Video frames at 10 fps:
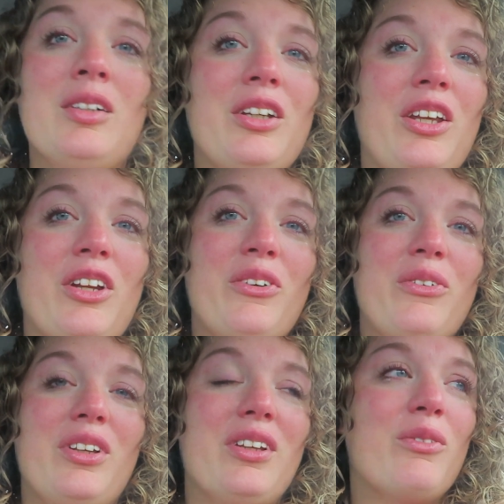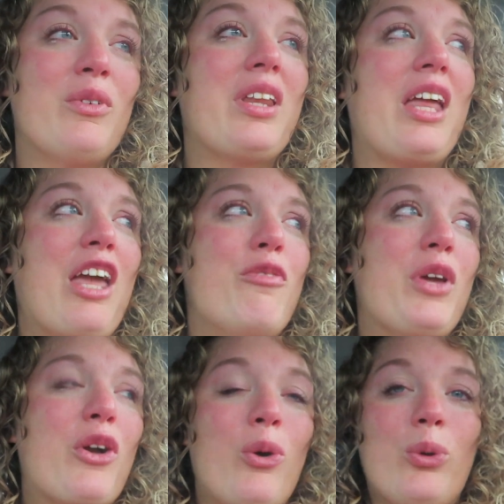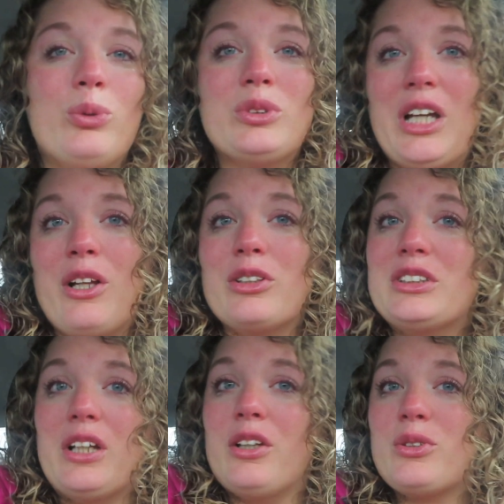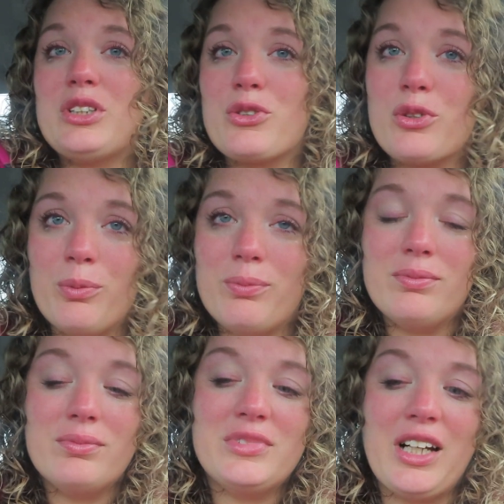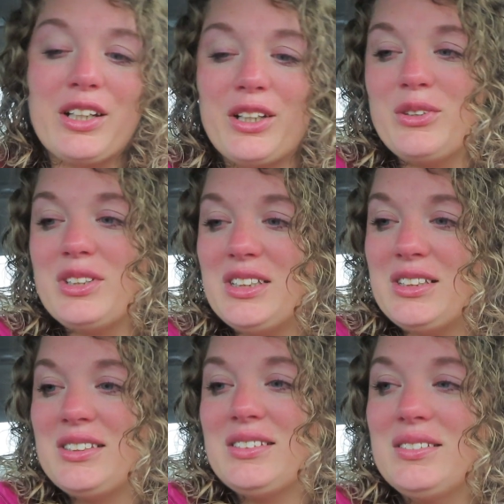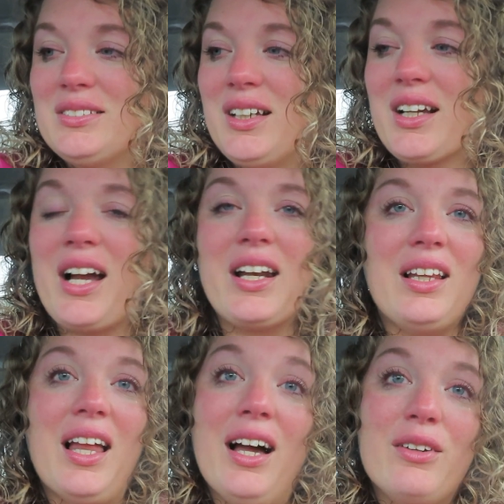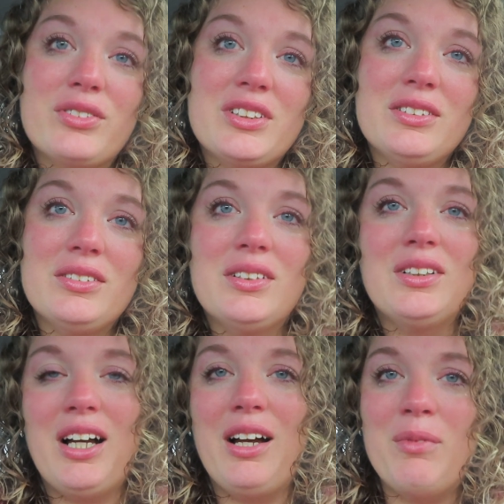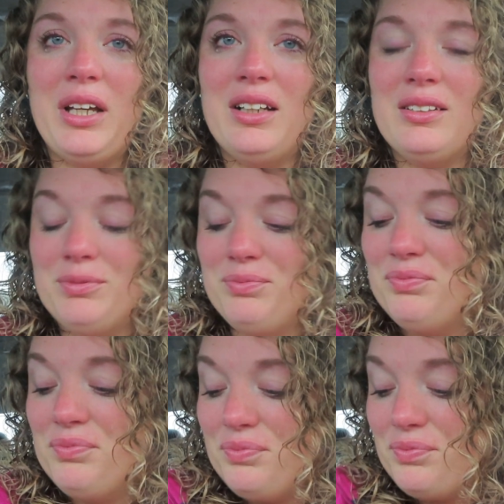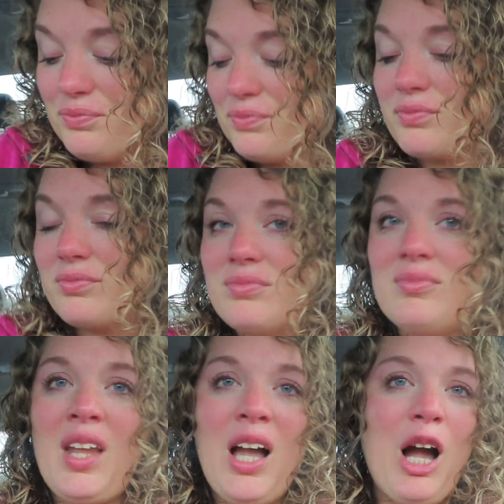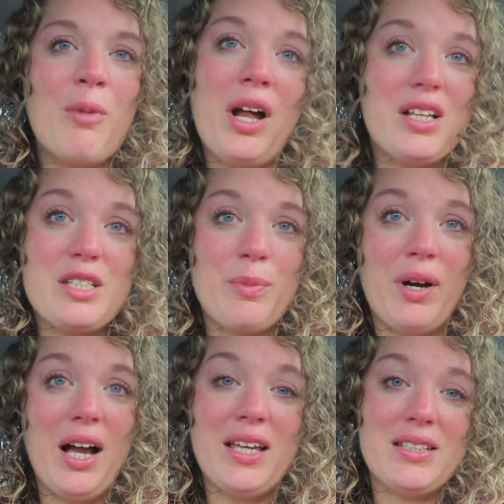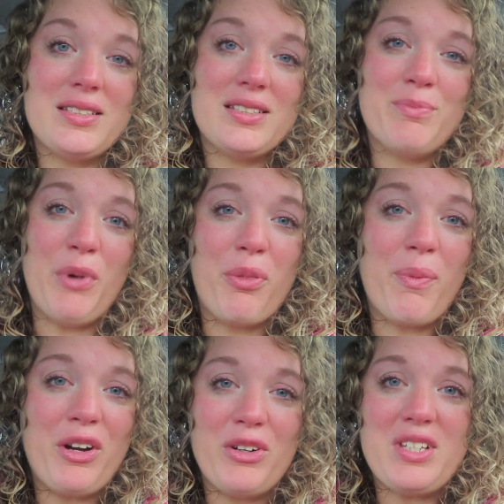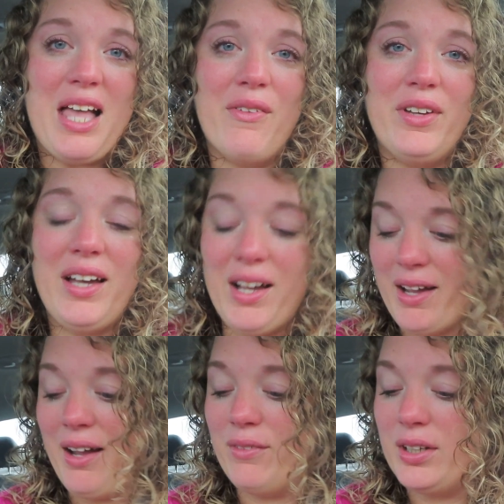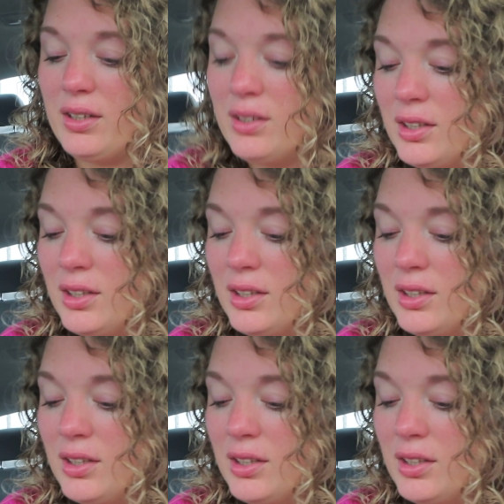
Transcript: You know, when they gave me Cole's Ehlers Danlos Syndrome diagnosis, I kind of laughed. I mean, I'm not surprised. Both my girls have it. I have it.